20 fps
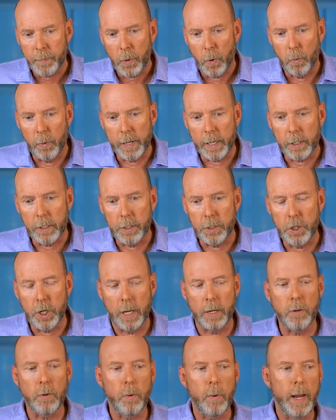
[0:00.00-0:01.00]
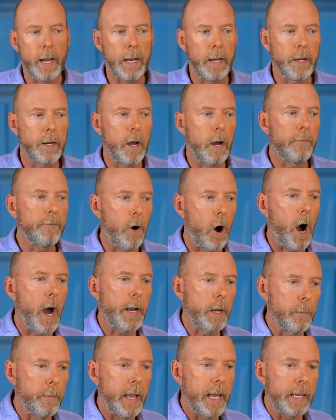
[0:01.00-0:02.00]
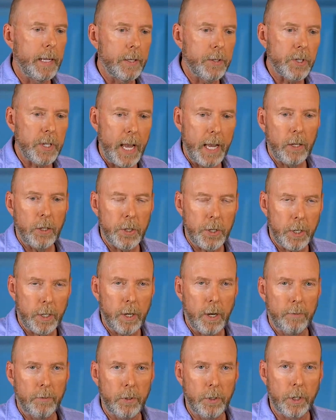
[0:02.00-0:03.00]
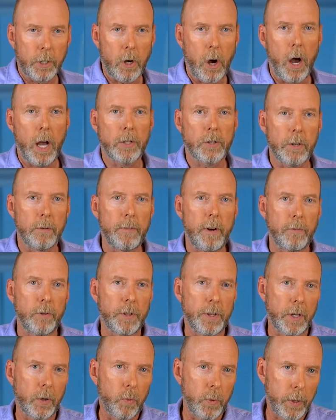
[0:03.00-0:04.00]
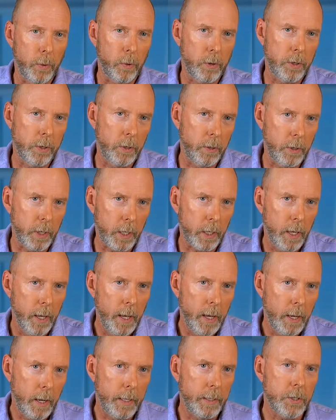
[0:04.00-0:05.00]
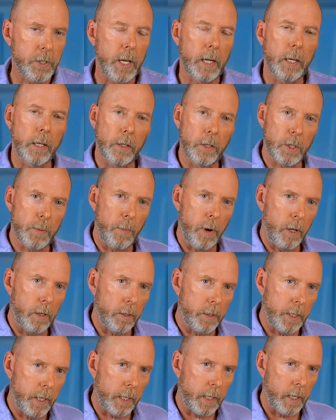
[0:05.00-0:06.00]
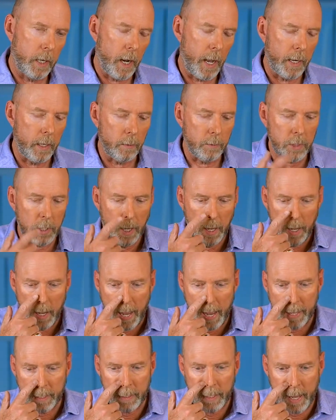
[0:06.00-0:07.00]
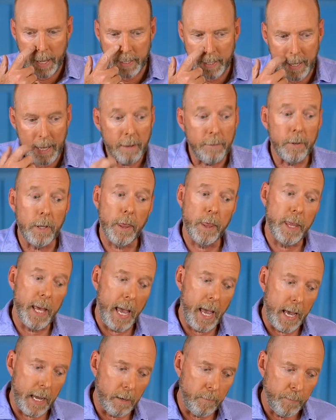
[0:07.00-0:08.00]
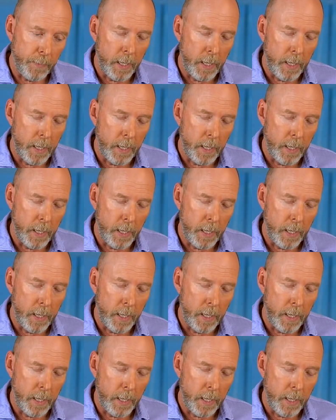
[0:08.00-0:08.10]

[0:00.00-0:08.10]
we could generate enough automated sales to cover the cost of everything we were doing and sell smaller ticket items. And even then,